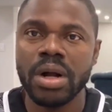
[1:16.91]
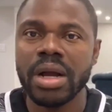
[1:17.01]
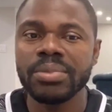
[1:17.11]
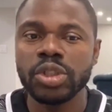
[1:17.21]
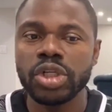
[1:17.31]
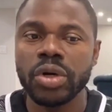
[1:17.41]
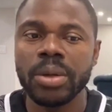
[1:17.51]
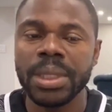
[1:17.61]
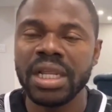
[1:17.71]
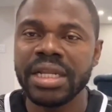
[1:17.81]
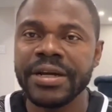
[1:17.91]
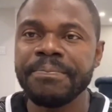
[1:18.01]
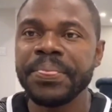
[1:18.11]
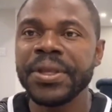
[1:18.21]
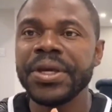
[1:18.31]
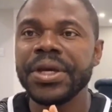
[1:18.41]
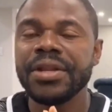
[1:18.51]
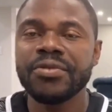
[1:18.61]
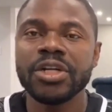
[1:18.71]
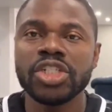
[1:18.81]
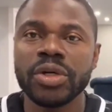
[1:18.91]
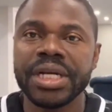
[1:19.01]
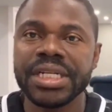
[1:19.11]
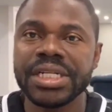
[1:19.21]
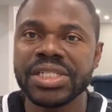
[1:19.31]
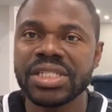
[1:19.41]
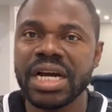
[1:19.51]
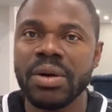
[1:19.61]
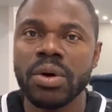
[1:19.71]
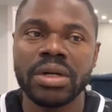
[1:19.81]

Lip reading: Welcome to Choco Millionaire. And if you're enjoying this,